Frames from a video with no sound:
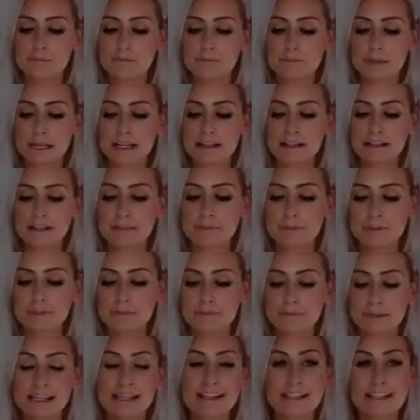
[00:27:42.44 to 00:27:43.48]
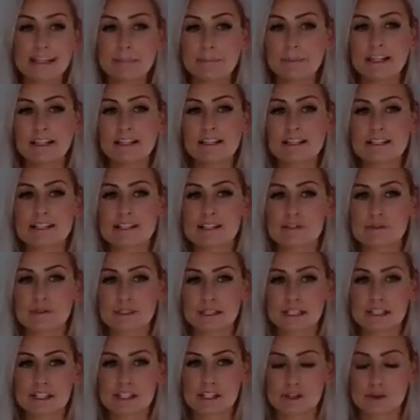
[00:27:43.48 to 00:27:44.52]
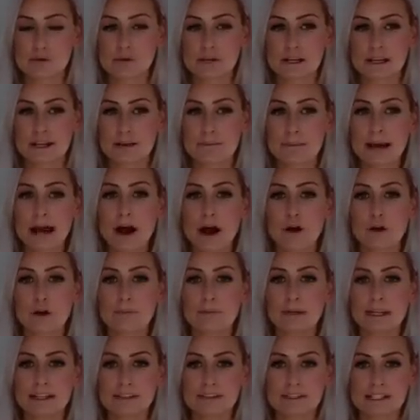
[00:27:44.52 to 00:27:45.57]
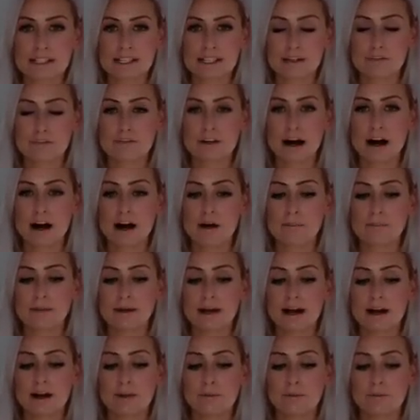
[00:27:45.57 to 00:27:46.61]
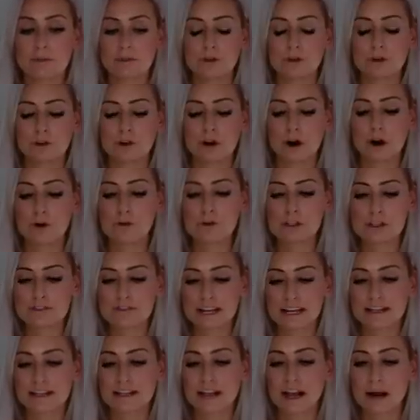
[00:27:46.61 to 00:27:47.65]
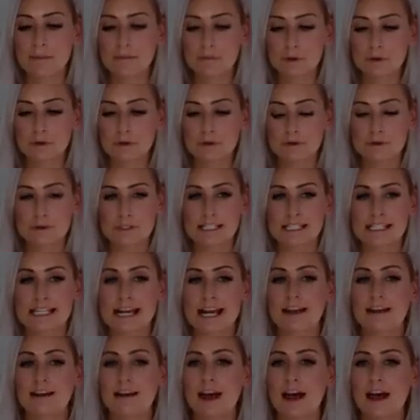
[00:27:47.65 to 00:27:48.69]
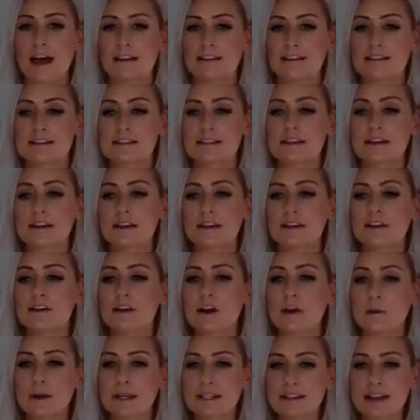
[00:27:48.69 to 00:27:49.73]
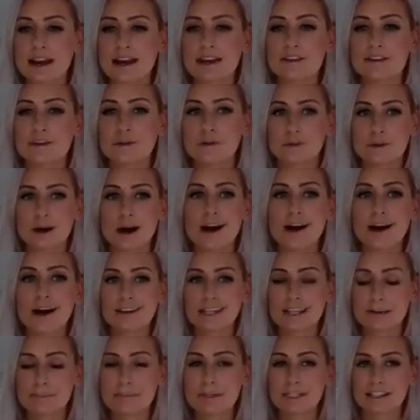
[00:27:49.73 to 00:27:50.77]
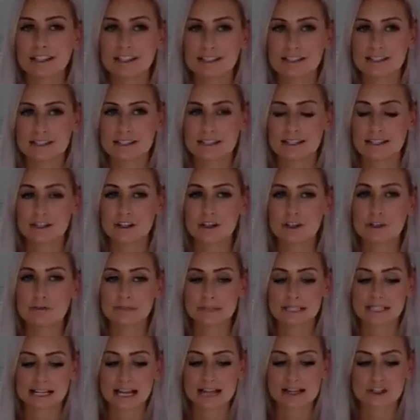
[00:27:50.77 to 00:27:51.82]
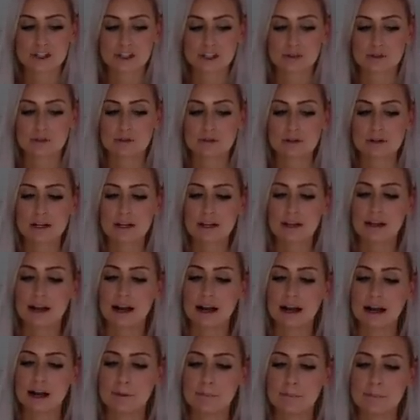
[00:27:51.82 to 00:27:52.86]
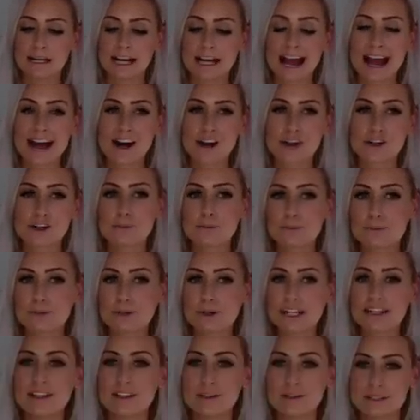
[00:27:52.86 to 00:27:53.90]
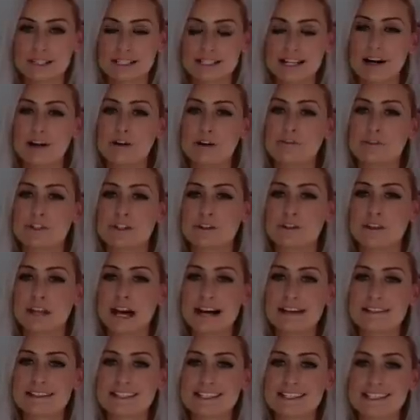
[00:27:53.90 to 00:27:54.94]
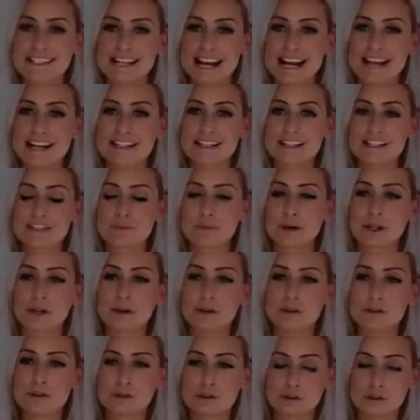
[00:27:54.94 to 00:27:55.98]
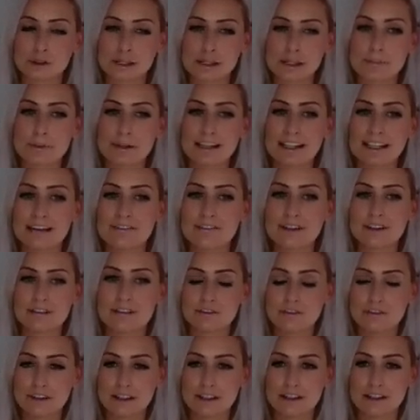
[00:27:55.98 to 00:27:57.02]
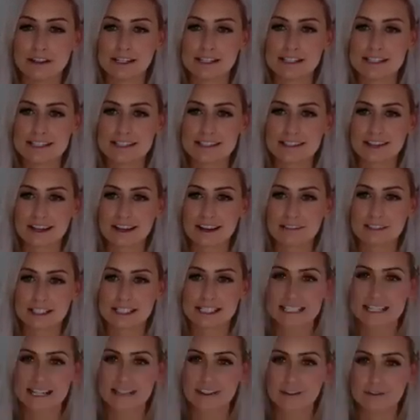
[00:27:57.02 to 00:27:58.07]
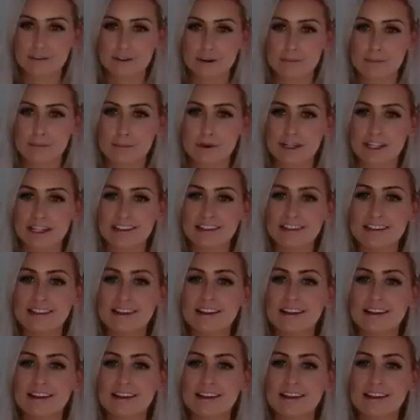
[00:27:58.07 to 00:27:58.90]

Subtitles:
Being Limitless is really just talking about opening yourself up, you know, cultivating that beautiful state and knowing that you are limitless in your potential, but how to bring yourself to that state where you truly believe and feel it in every cell of your body.